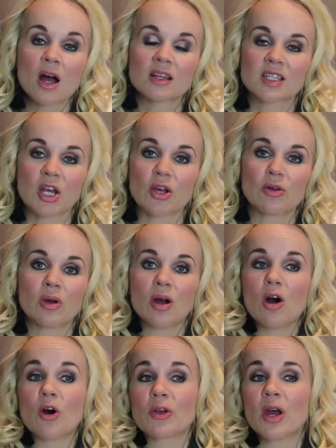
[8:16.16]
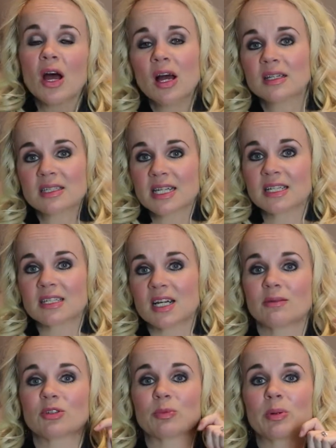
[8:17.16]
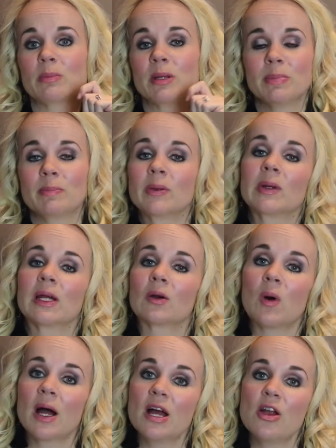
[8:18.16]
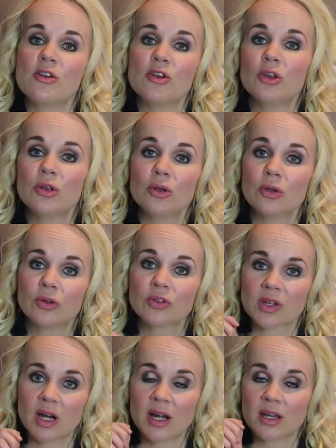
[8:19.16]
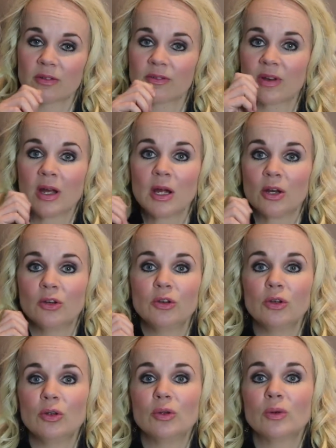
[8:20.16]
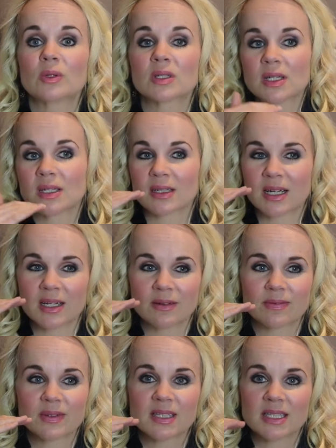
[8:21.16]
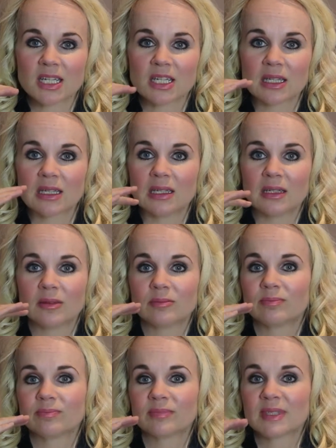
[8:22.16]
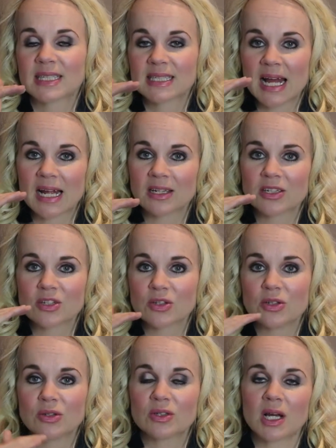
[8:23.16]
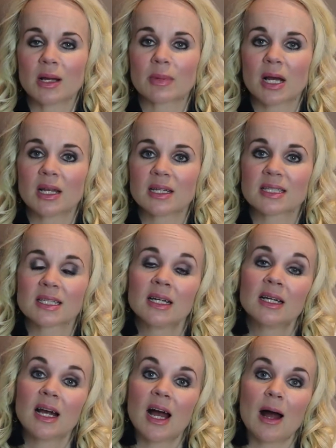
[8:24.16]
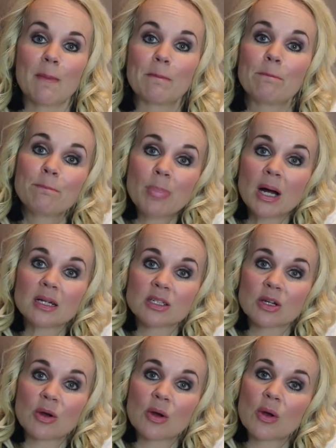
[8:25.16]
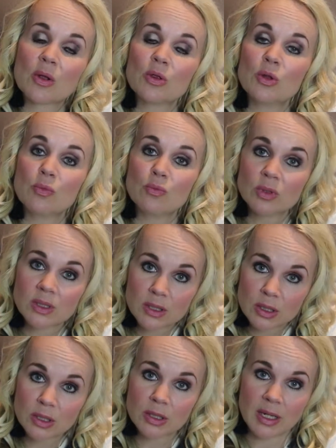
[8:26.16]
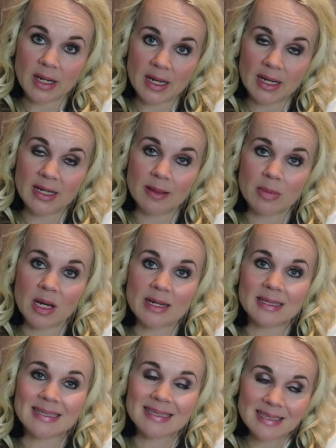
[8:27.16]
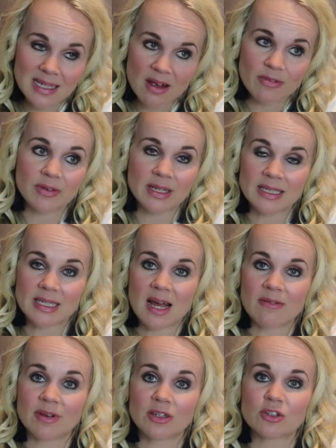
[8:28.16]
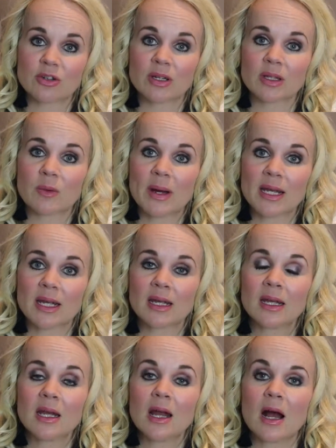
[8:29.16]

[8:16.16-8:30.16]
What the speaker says: So on her skin type, she'll probably be putting quite a nude, kind of subtle sand nude type colours. But you would look at a lip liner definitely to have it during the wedding,